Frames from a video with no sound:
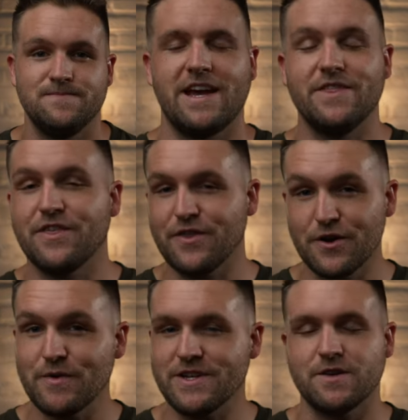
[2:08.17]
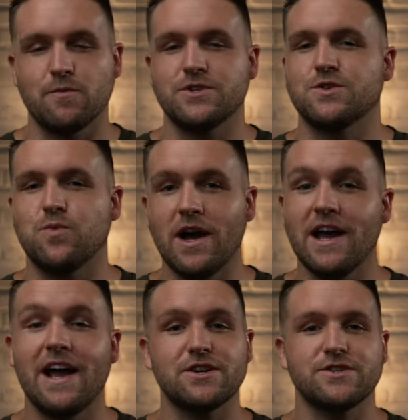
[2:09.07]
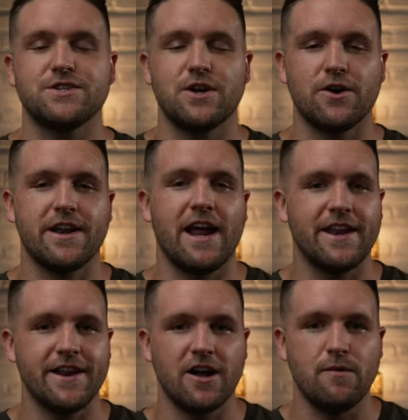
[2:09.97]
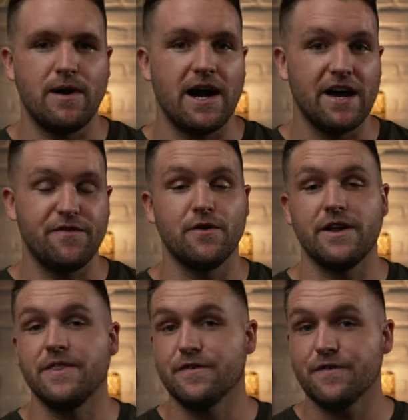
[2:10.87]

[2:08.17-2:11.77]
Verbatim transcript: And the third reason, which is why I actually started editing on my iPhone in the